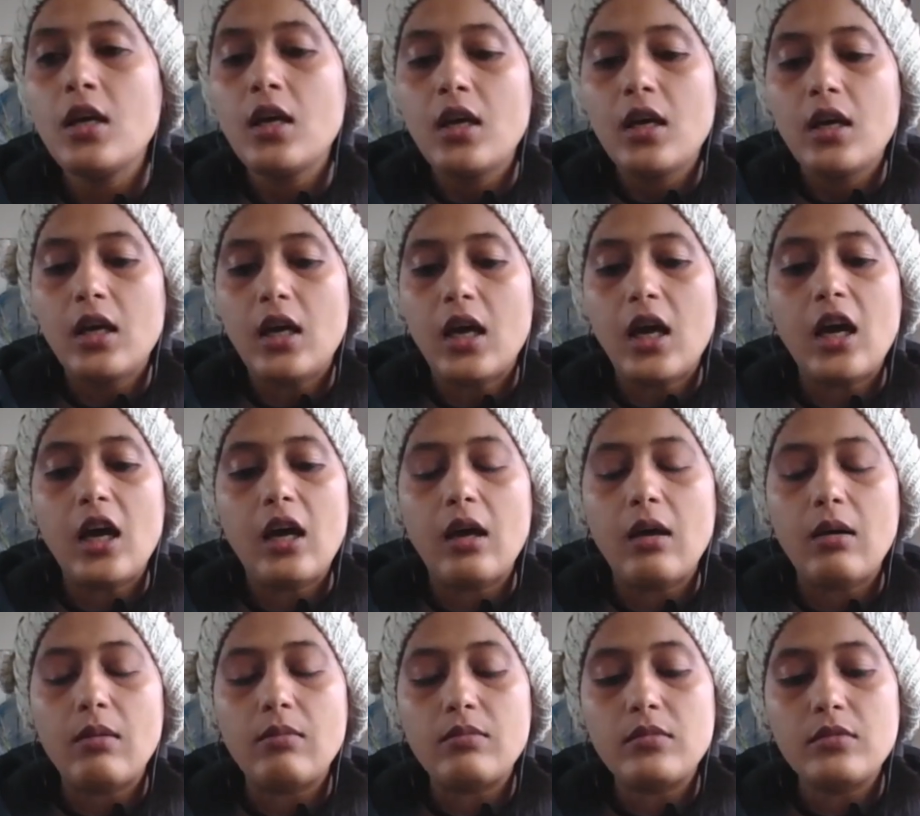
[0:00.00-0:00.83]

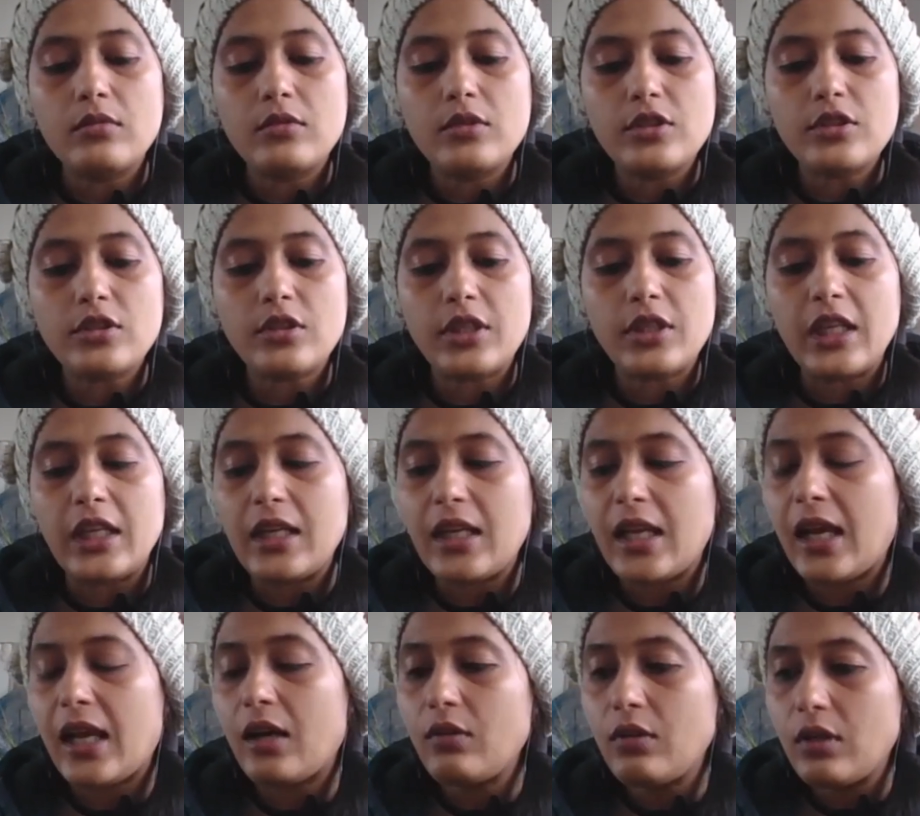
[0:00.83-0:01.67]
so in
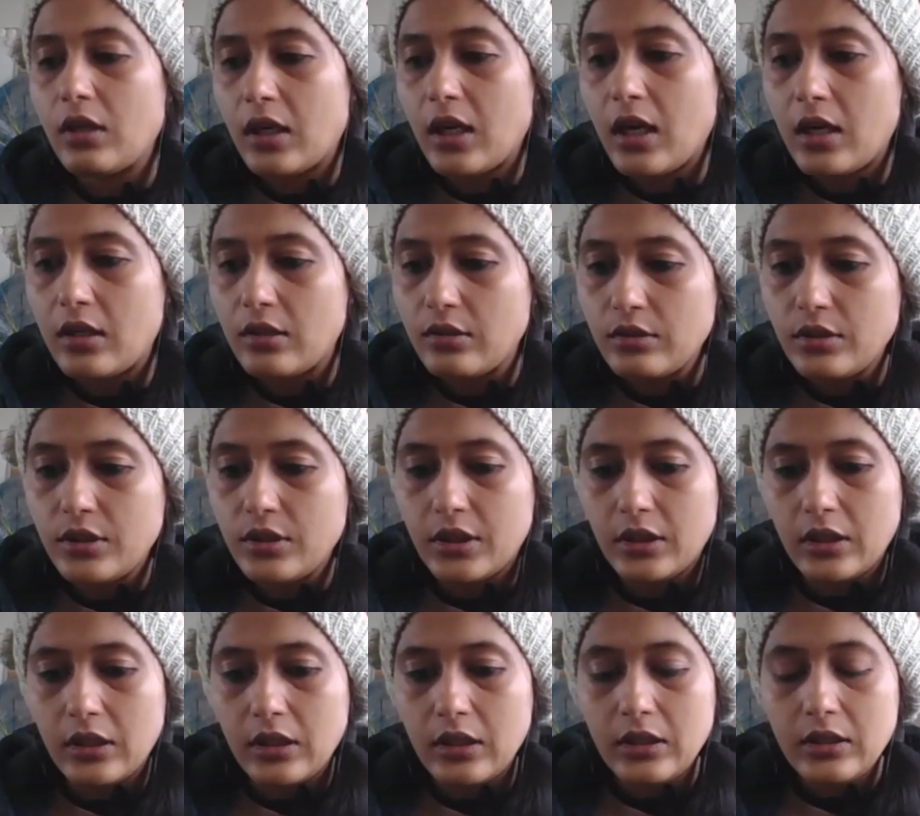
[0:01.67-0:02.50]
our
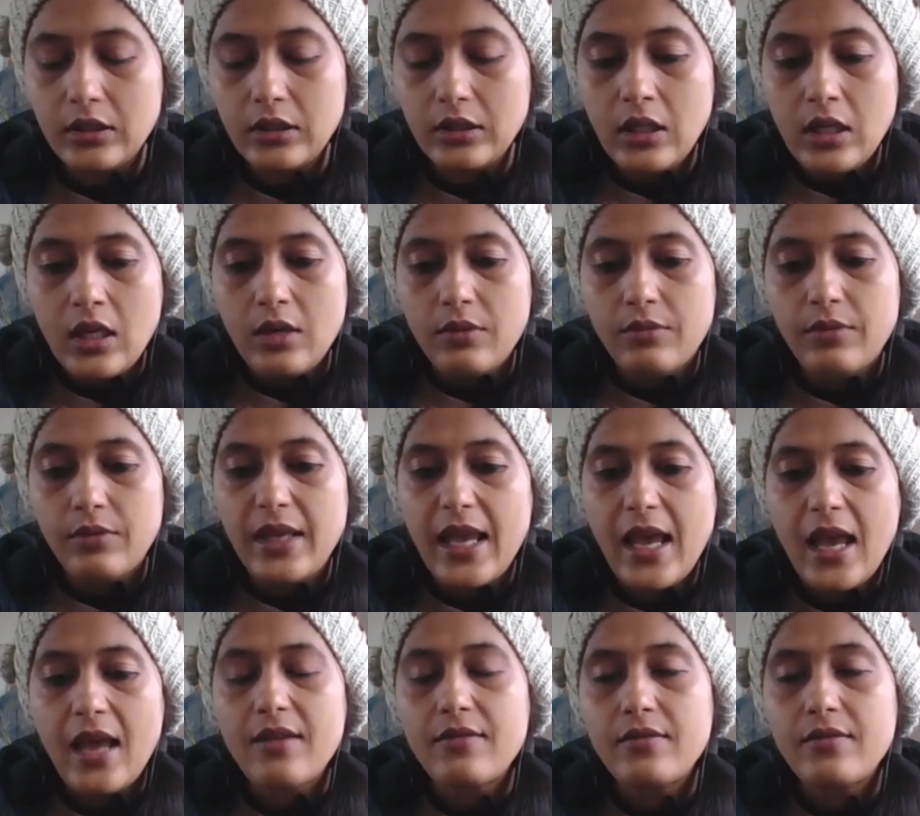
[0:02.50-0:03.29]
culture, we have